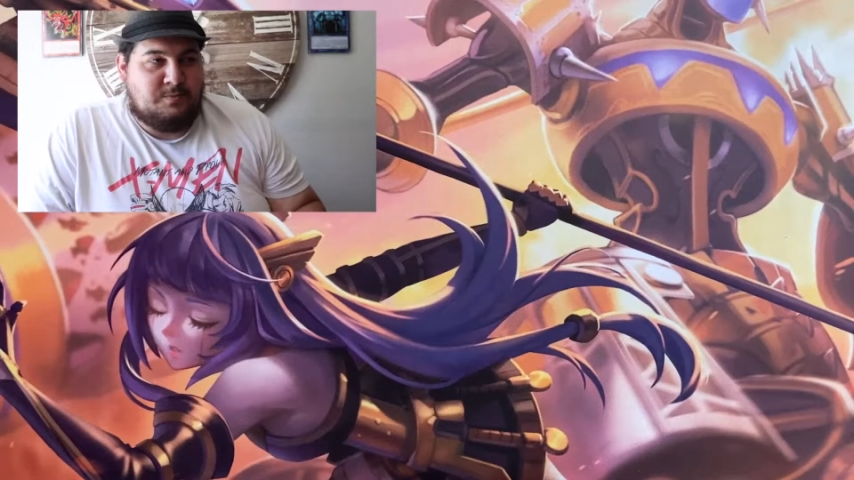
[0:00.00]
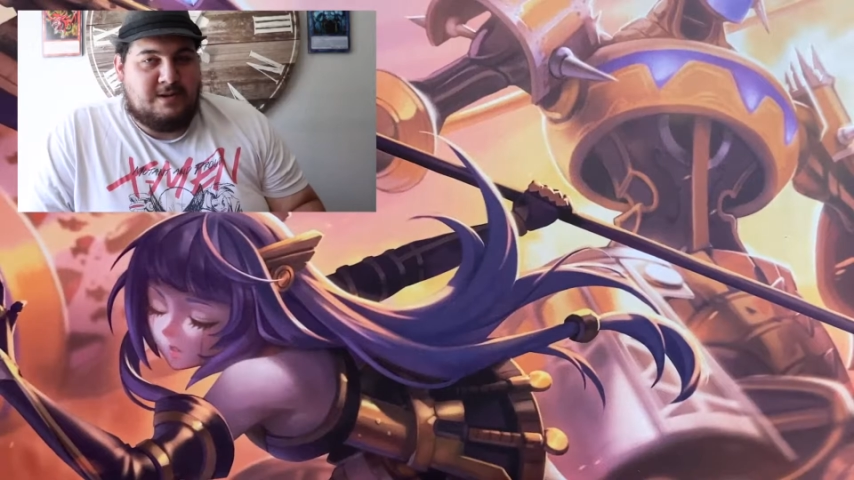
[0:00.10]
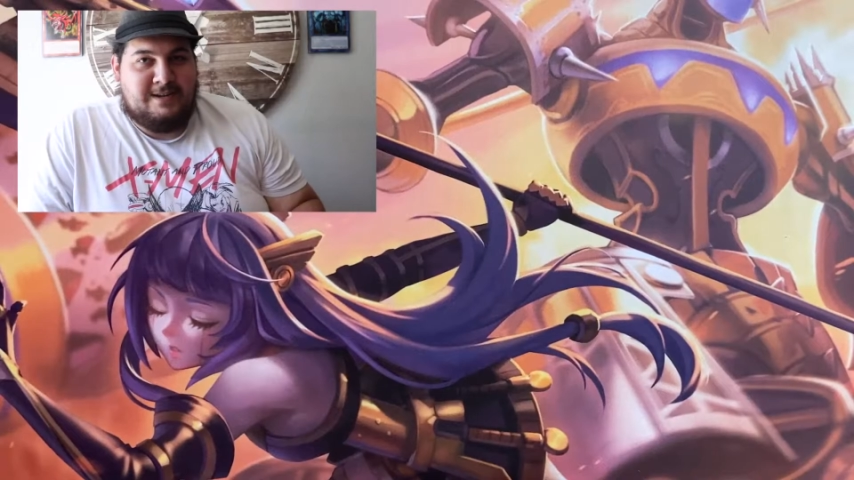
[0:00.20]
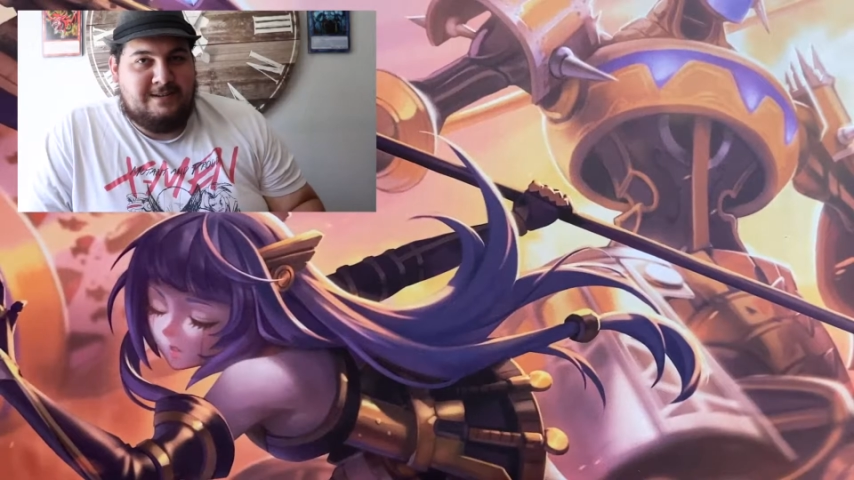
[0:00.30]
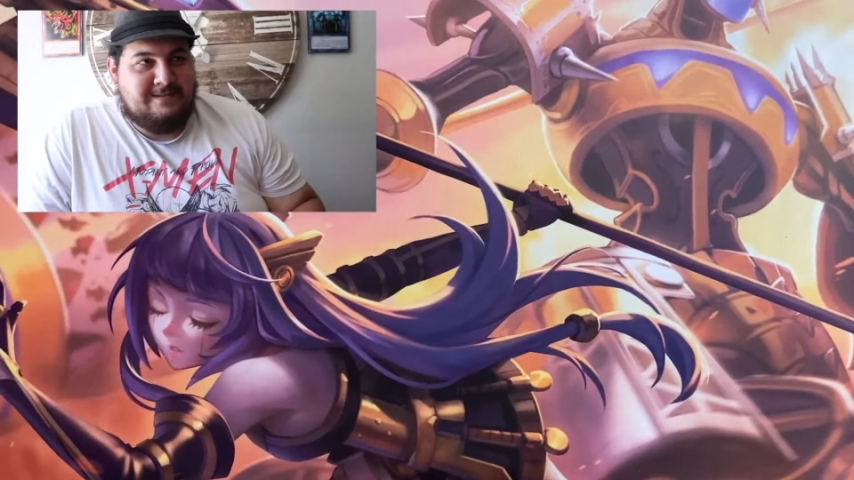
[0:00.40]

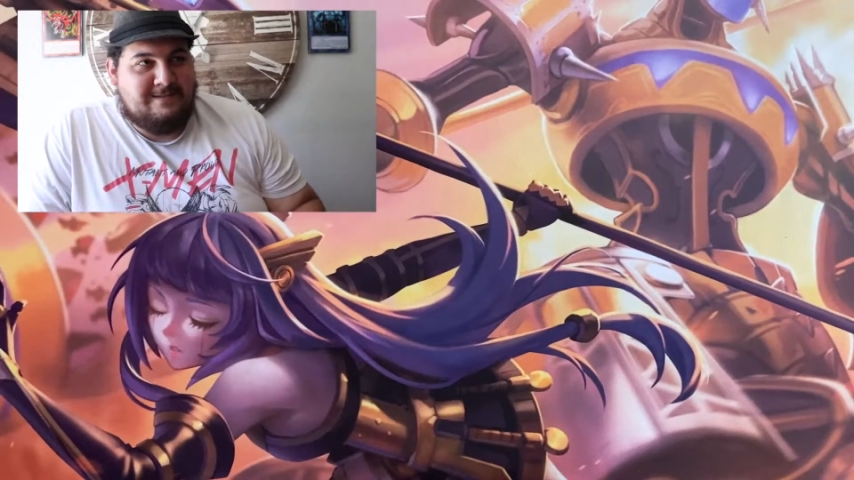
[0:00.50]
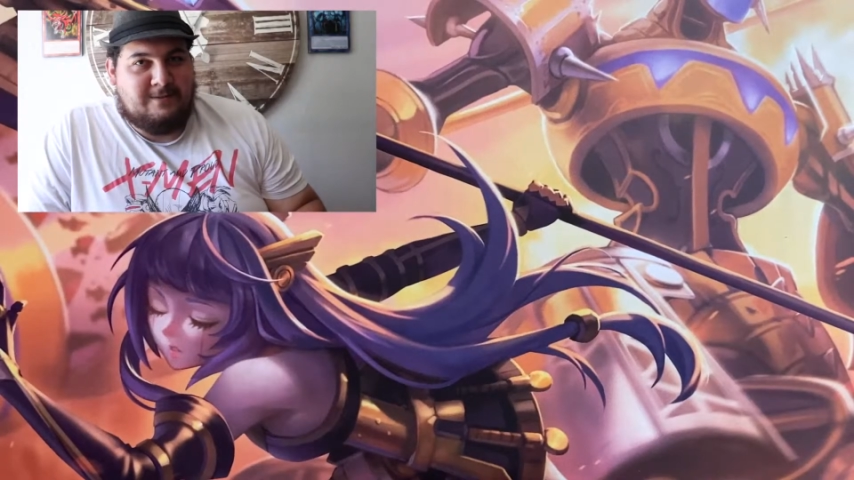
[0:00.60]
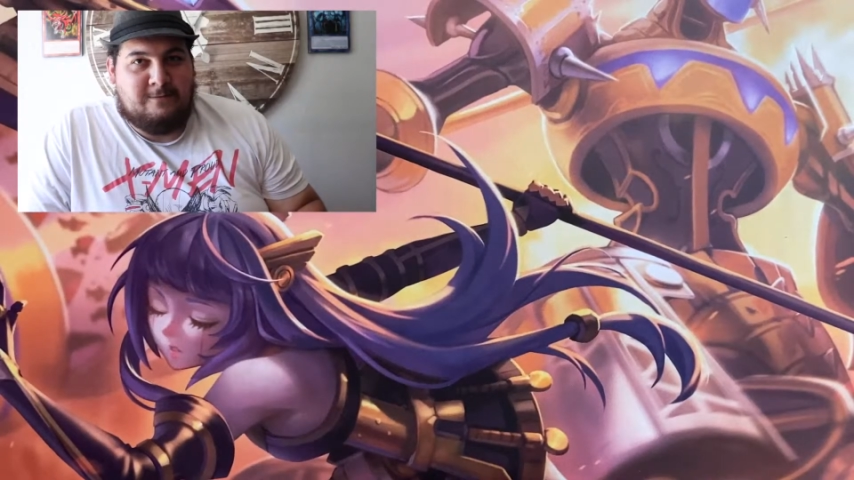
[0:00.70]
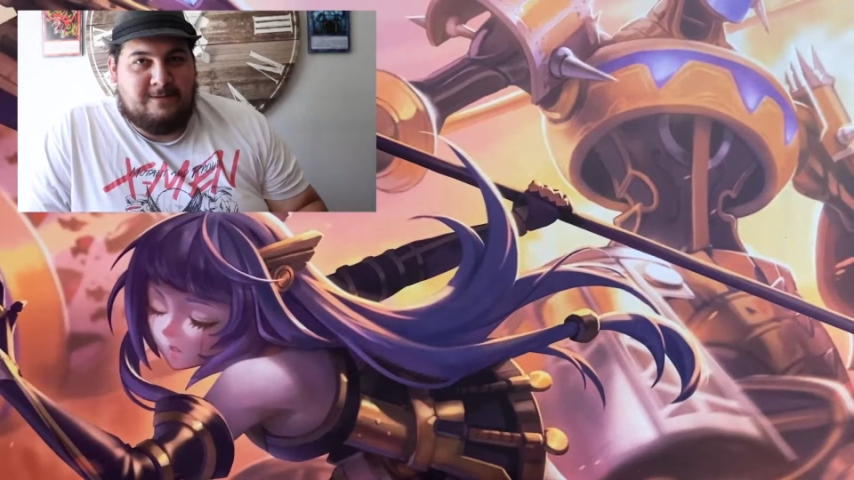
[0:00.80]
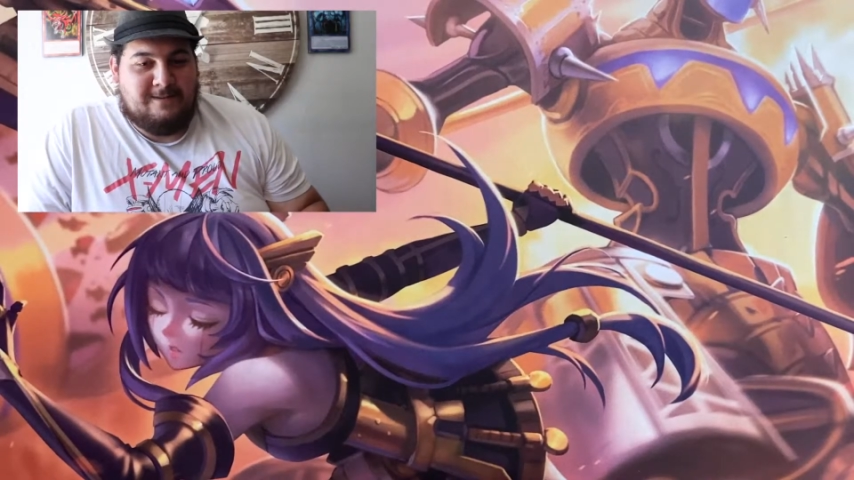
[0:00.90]
plug-in
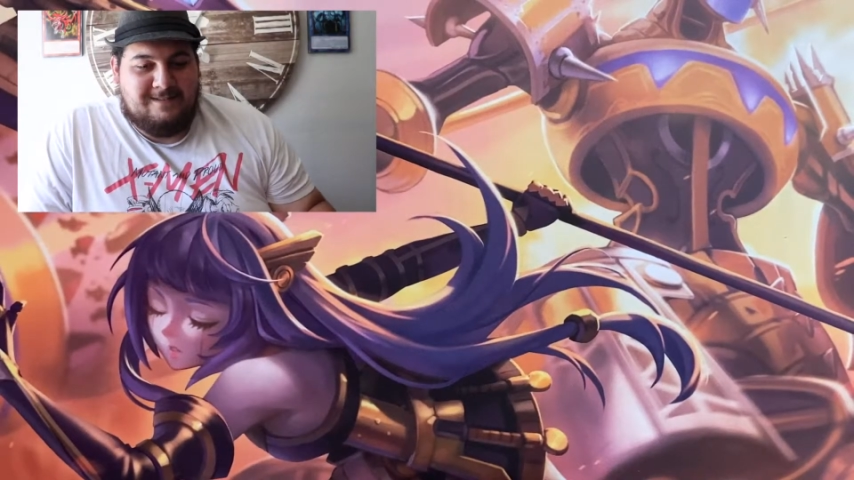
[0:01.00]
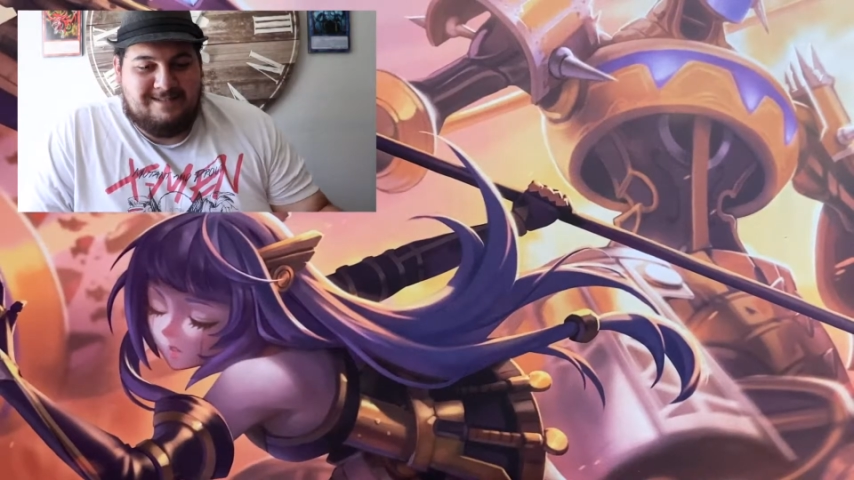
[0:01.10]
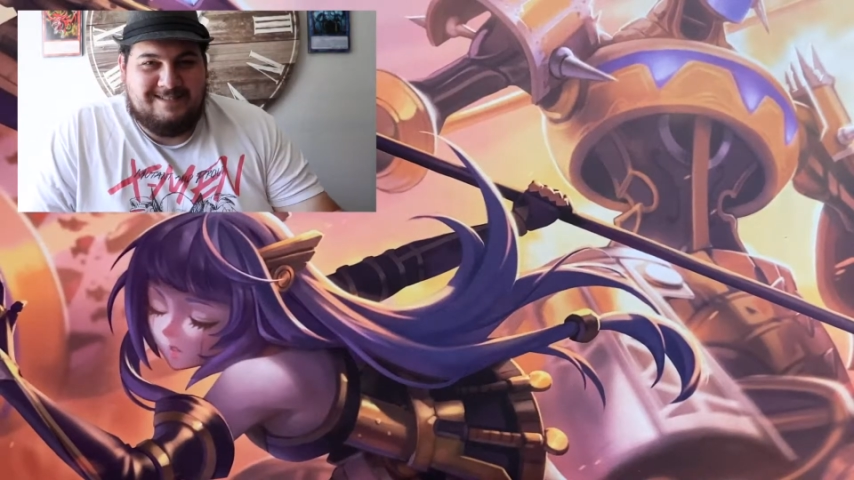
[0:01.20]
over.